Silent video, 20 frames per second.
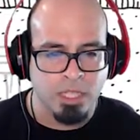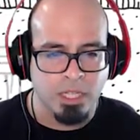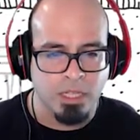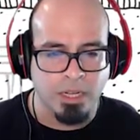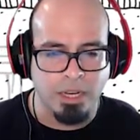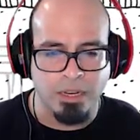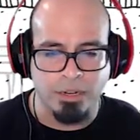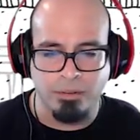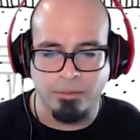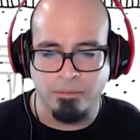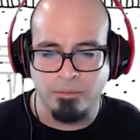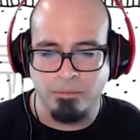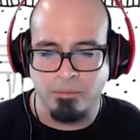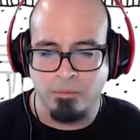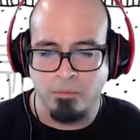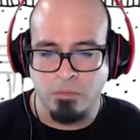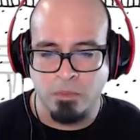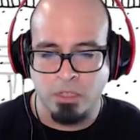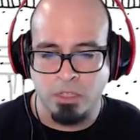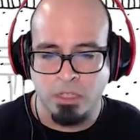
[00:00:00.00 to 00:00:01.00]
Neat.
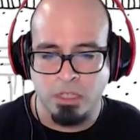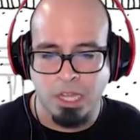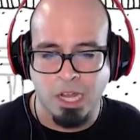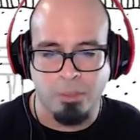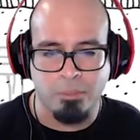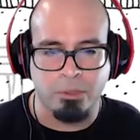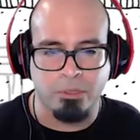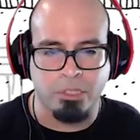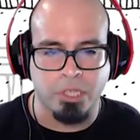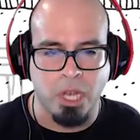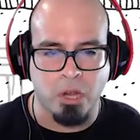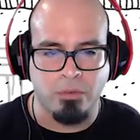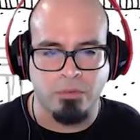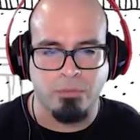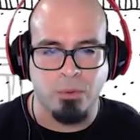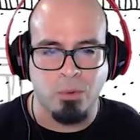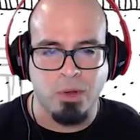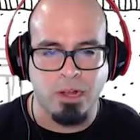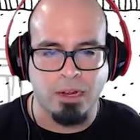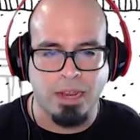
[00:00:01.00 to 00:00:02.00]
Help yourself if
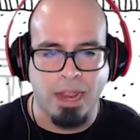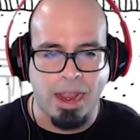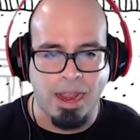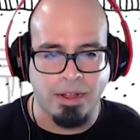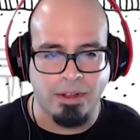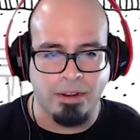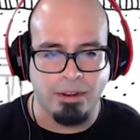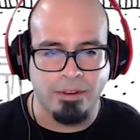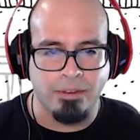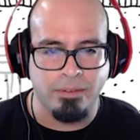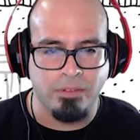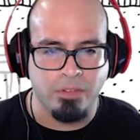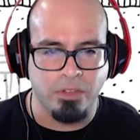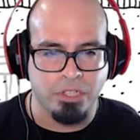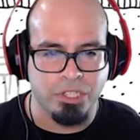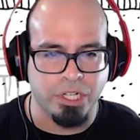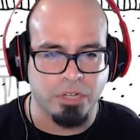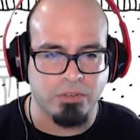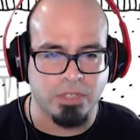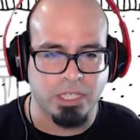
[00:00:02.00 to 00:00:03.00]
you want candy. The
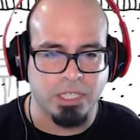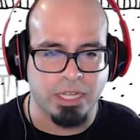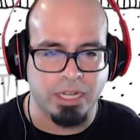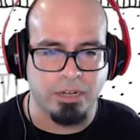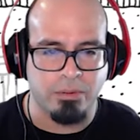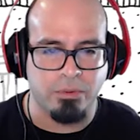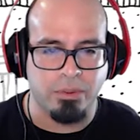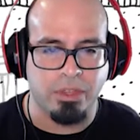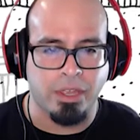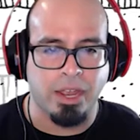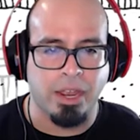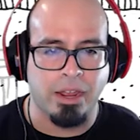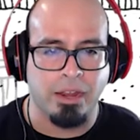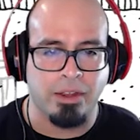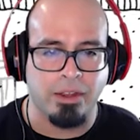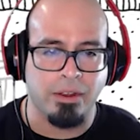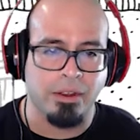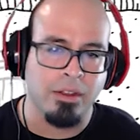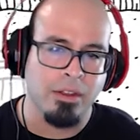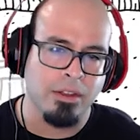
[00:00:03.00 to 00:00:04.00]
shelf is laden with
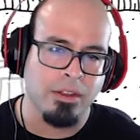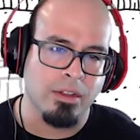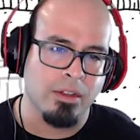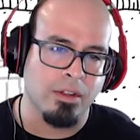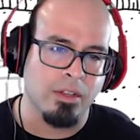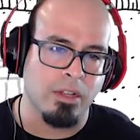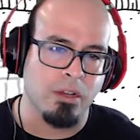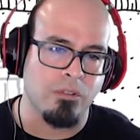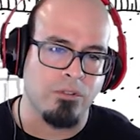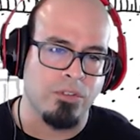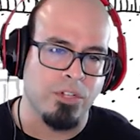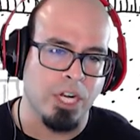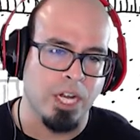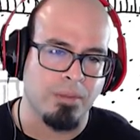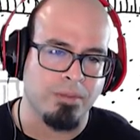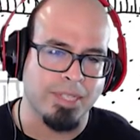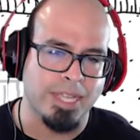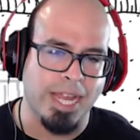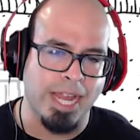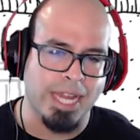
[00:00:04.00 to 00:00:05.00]
candy. Clove
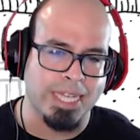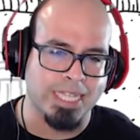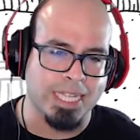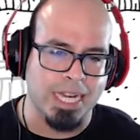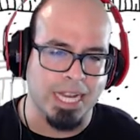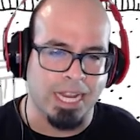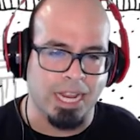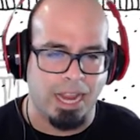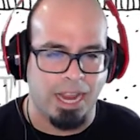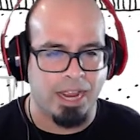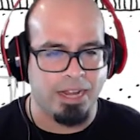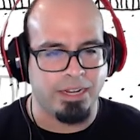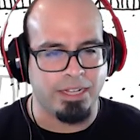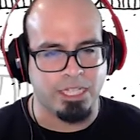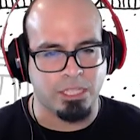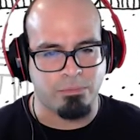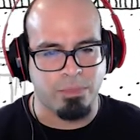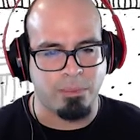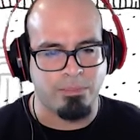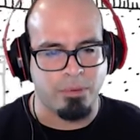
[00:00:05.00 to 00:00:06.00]
drops, cat's eye
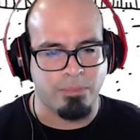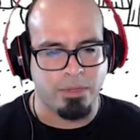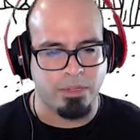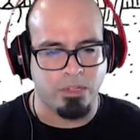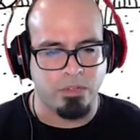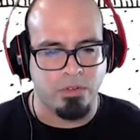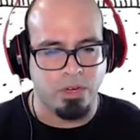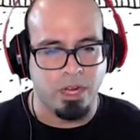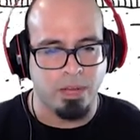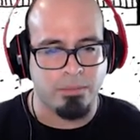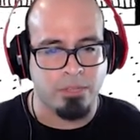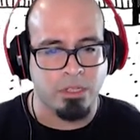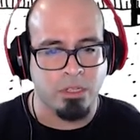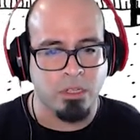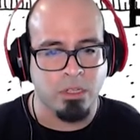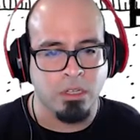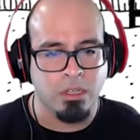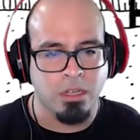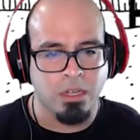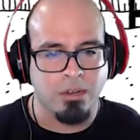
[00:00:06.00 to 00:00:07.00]
candies, peppermint drops.
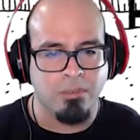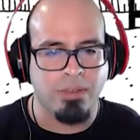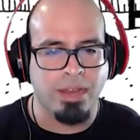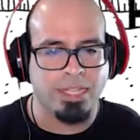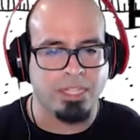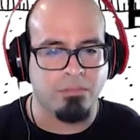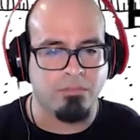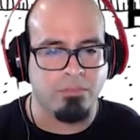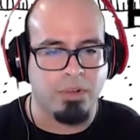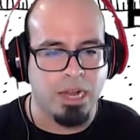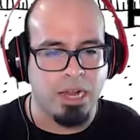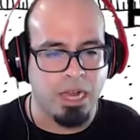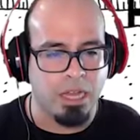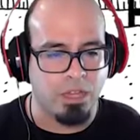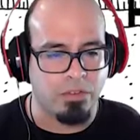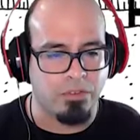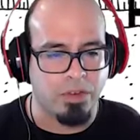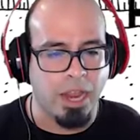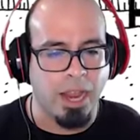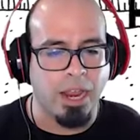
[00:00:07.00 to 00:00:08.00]
Massive pile
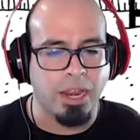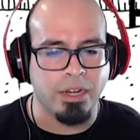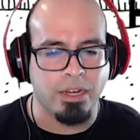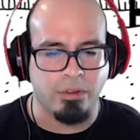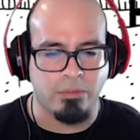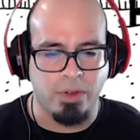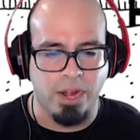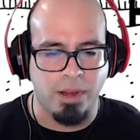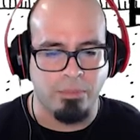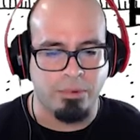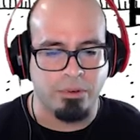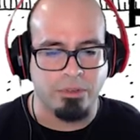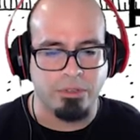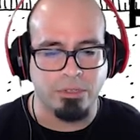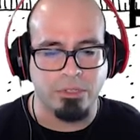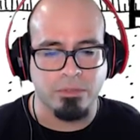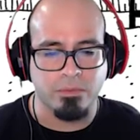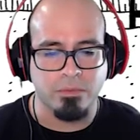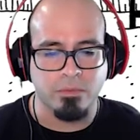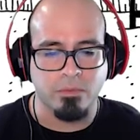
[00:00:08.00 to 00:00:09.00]
of candy wrappers.